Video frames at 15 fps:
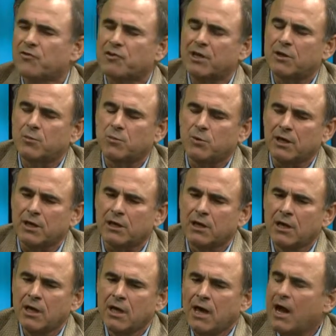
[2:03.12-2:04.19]
get weak.
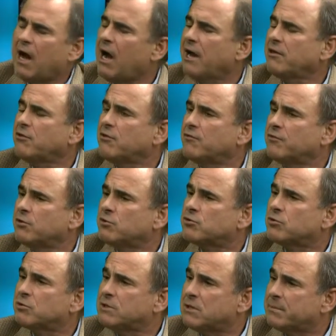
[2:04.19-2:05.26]
Either of
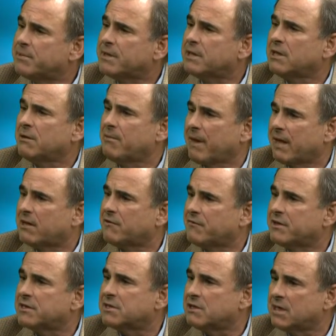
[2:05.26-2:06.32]
those are typically
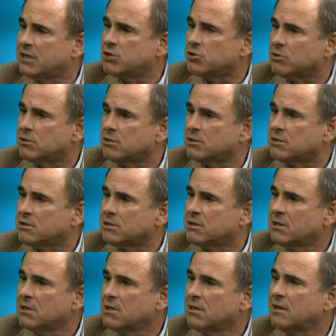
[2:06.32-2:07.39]
manifestations
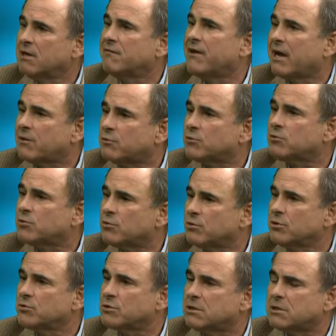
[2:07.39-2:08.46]
of
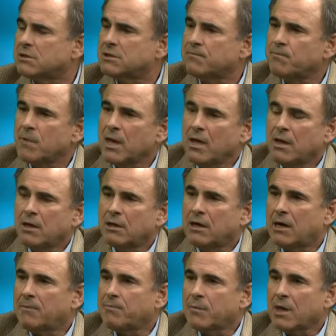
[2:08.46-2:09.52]
atherosclerosis.
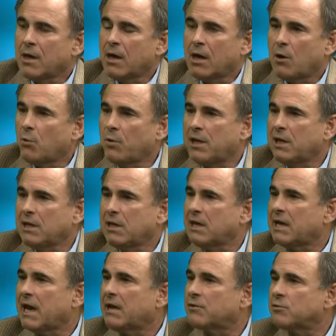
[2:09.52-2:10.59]
Now, we can
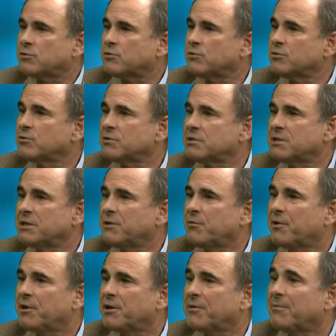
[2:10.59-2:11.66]
get atherosclerosis
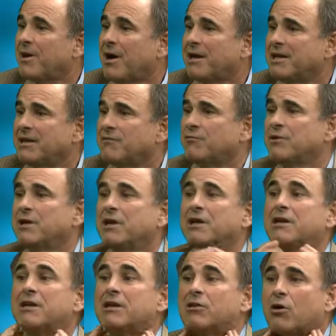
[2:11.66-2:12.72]
anywhere in our body. If we get
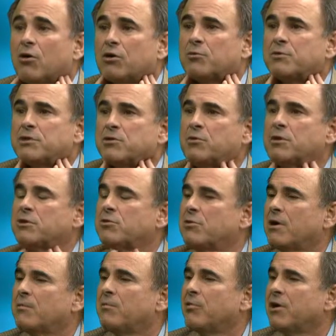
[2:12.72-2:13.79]
it in the arteries going to
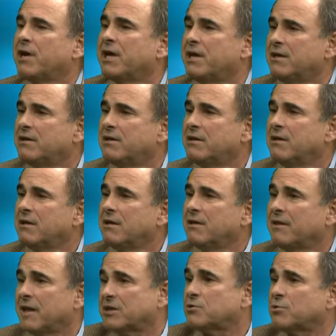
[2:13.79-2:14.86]
our brain,
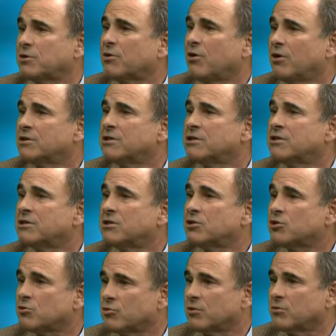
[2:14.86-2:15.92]
that's what causes
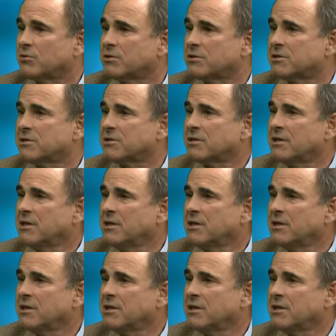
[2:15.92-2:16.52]
strokes.